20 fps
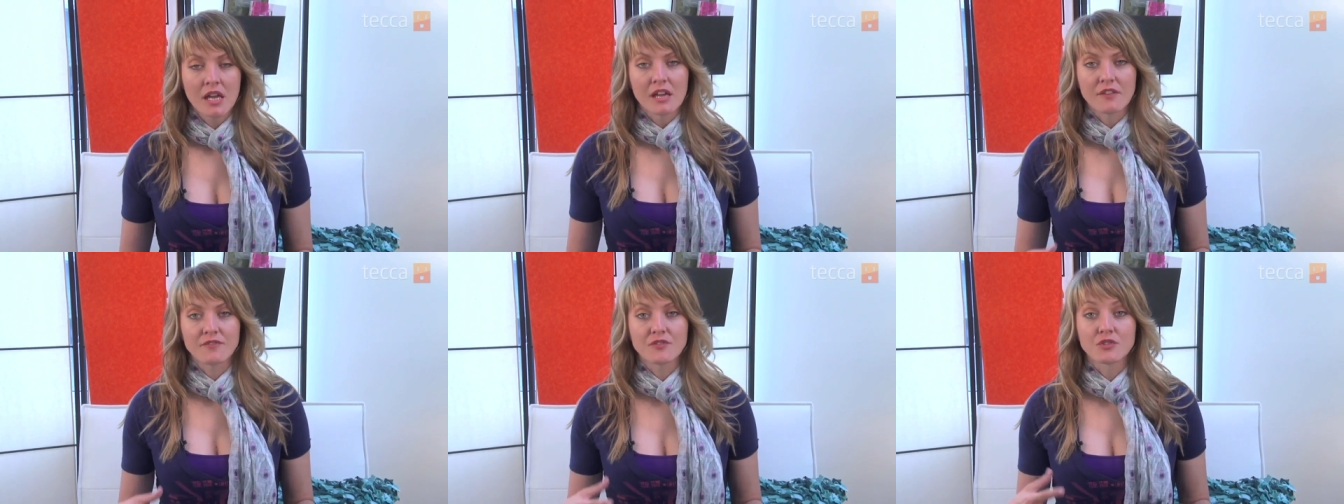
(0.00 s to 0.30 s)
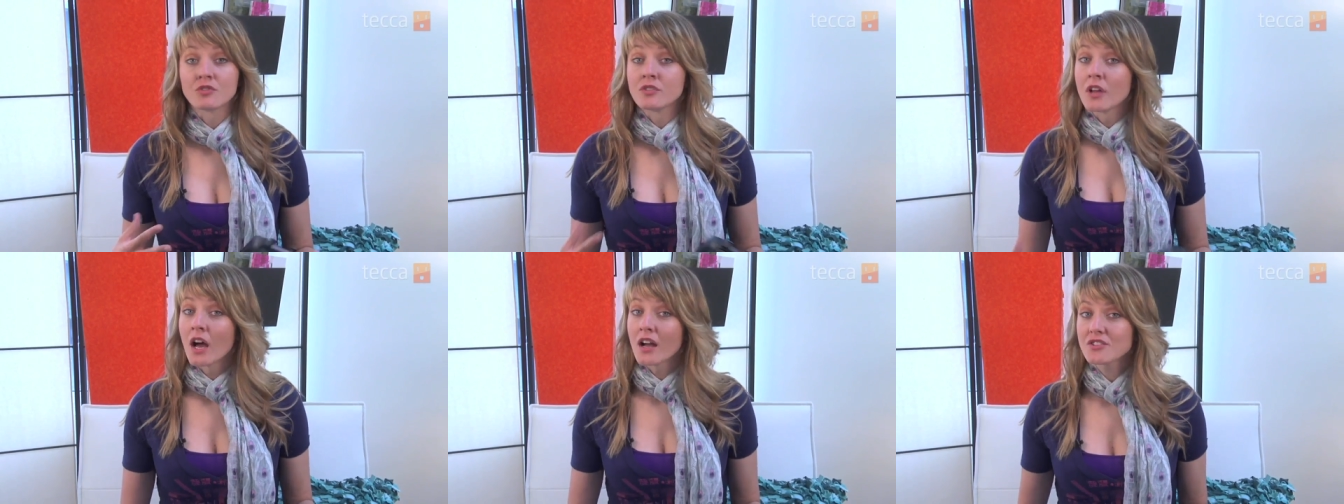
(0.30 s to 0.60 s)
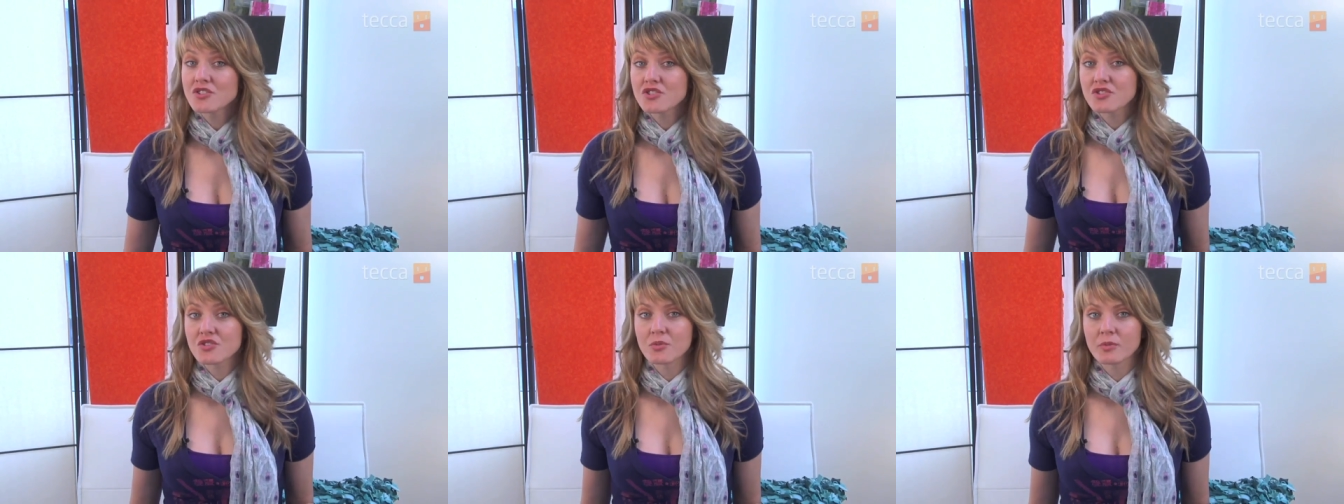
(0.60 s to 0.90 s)
If you're
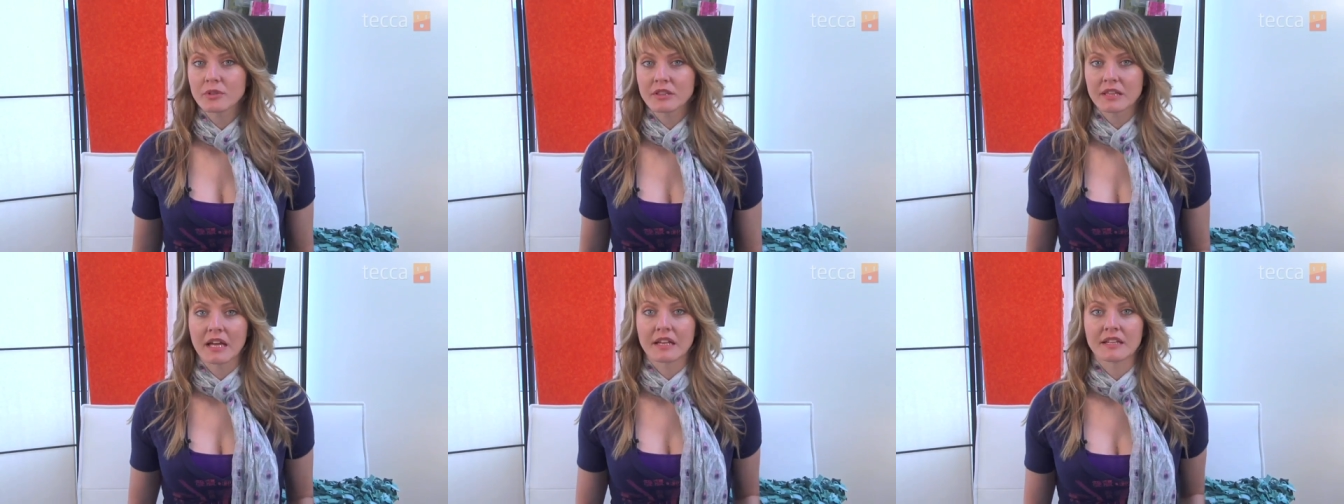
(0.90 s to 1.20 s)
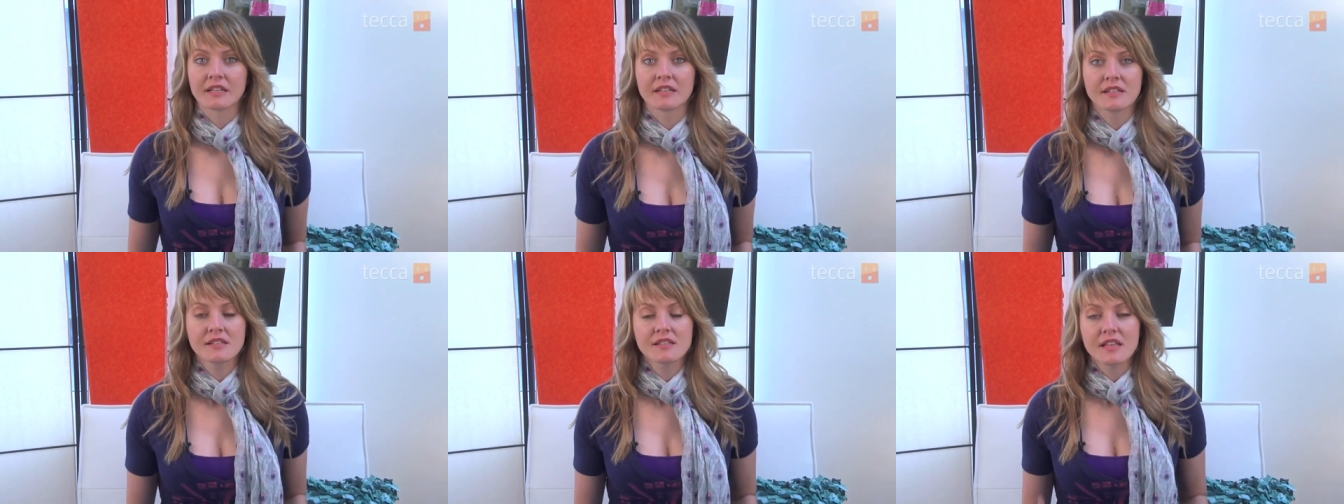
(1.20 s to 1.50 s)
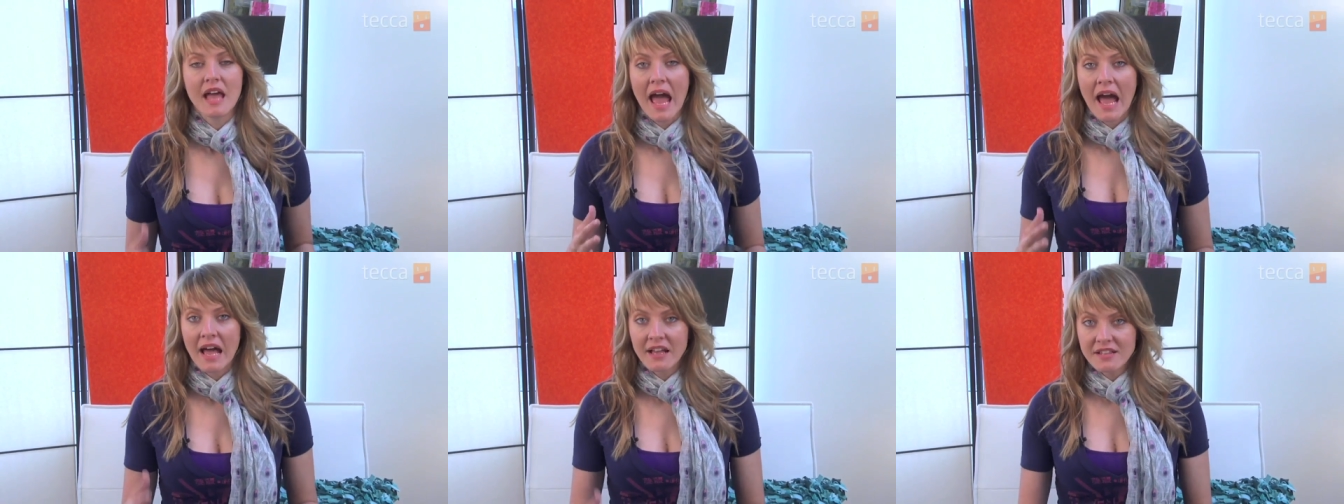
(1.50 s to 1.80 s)
not sure what that
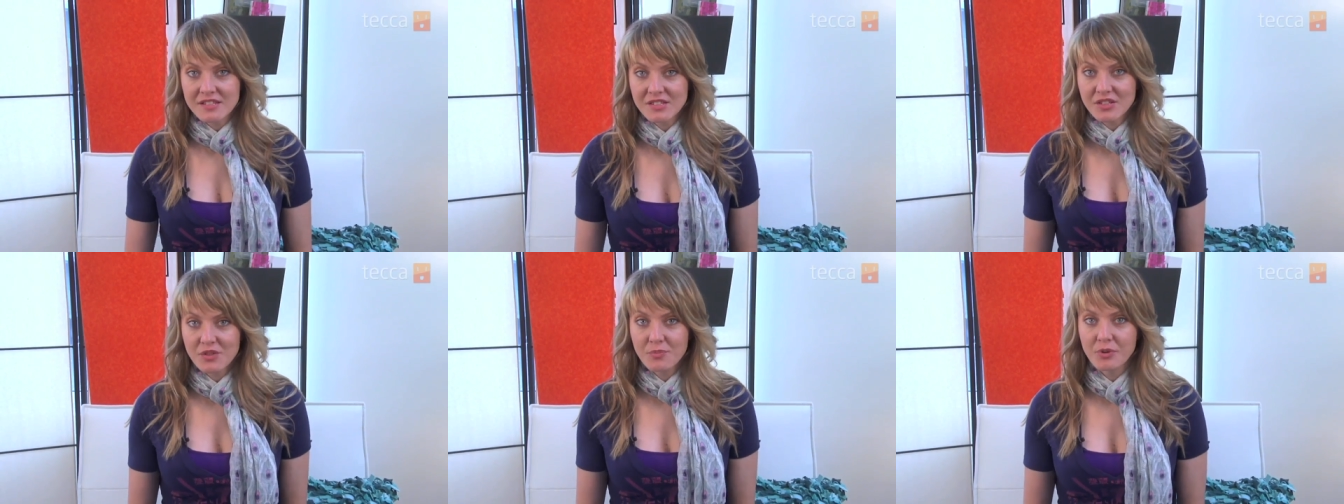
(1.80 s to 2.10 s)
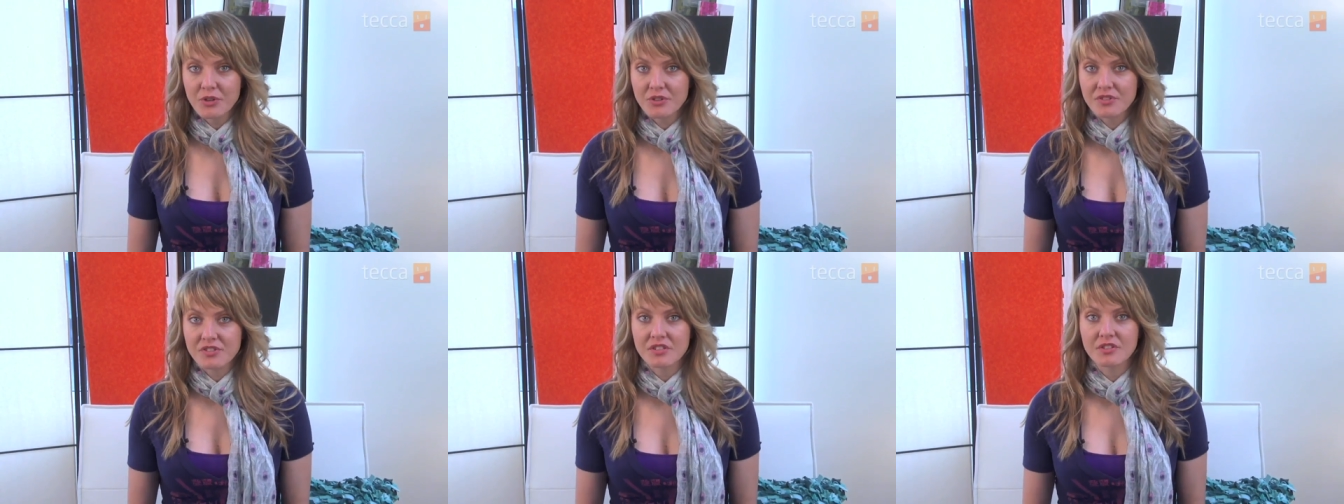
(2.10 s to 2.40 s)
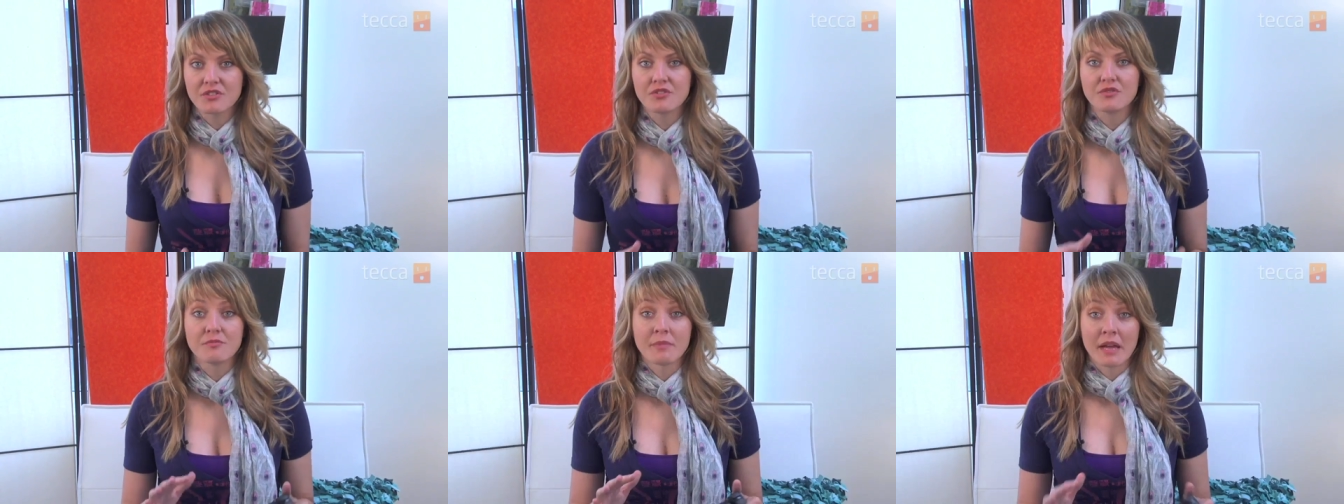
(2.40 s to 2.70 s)
is, ask the
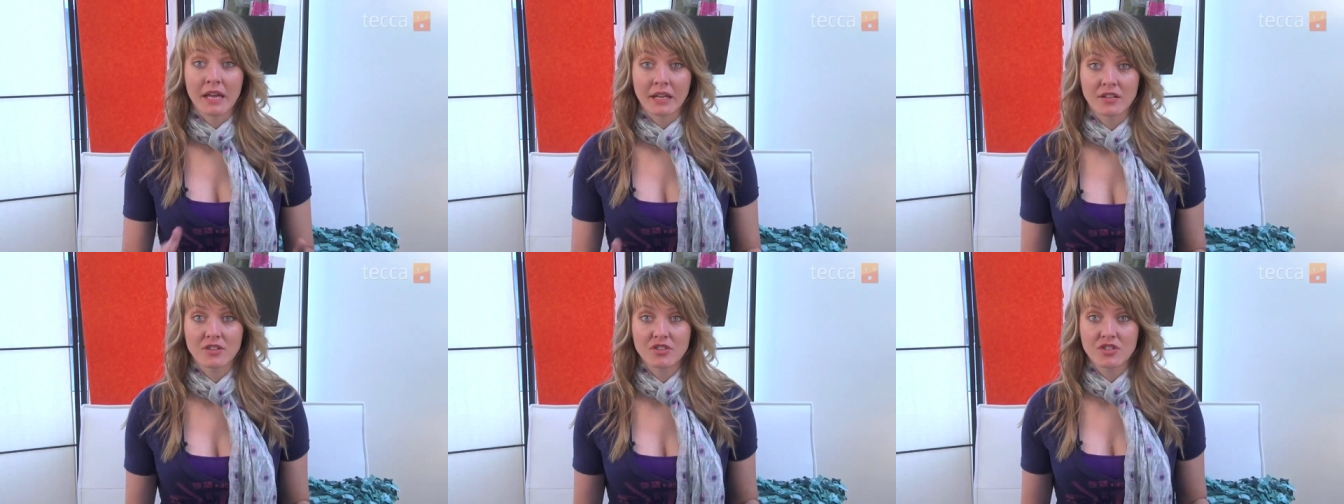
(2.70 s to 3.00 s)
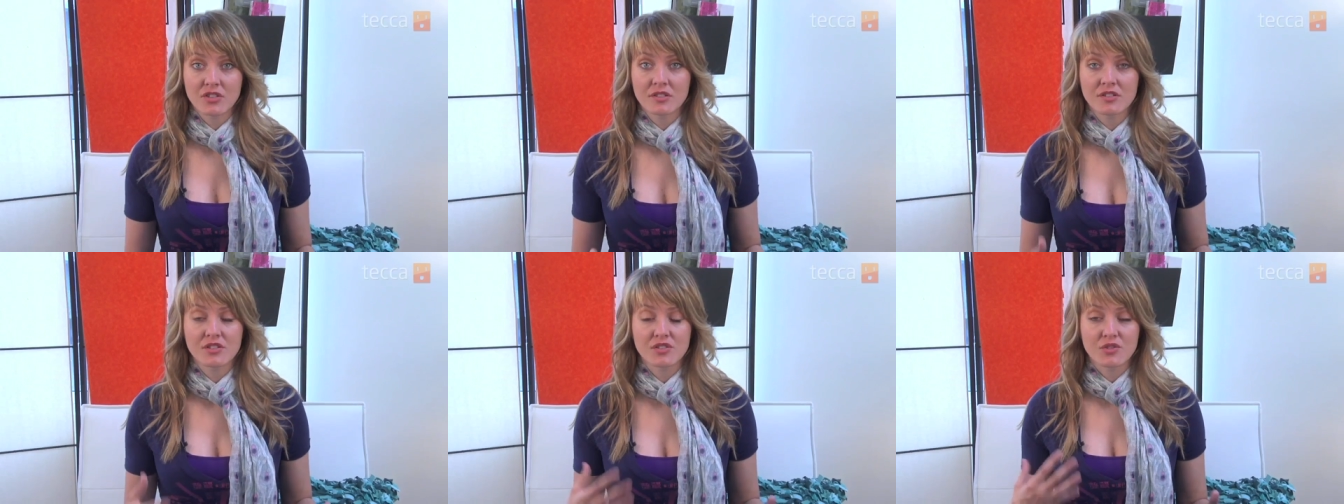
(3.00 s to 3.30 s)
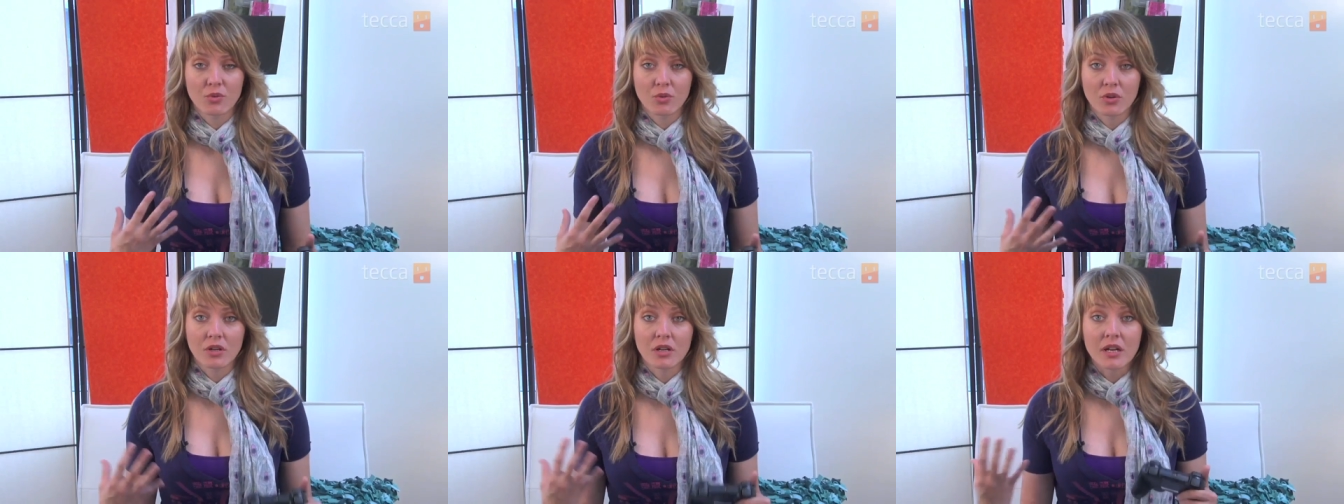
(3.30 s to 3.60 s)
person who manages
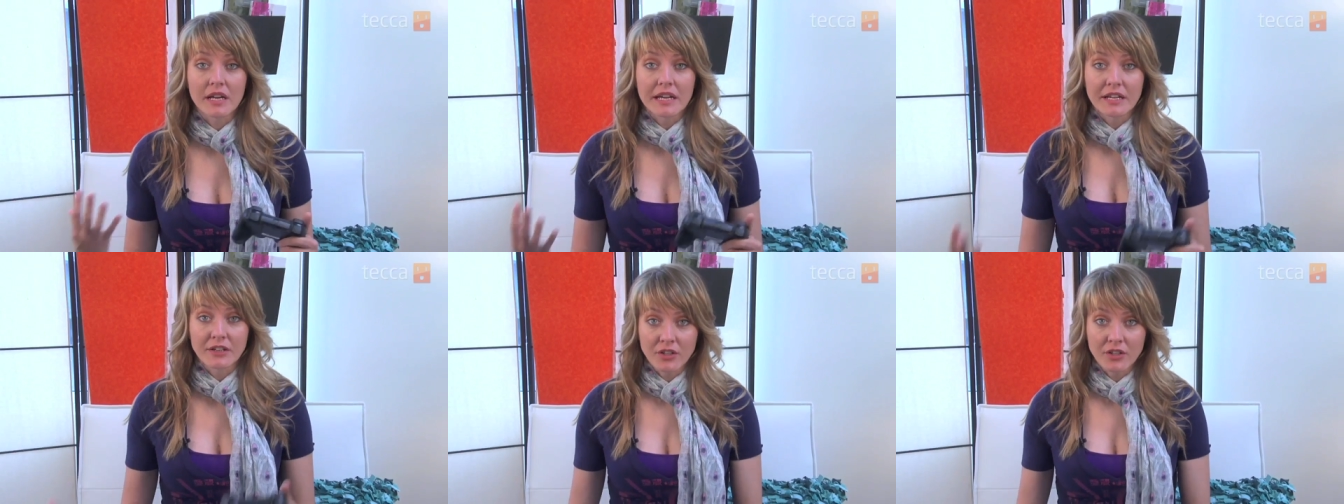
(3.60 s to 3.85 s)
your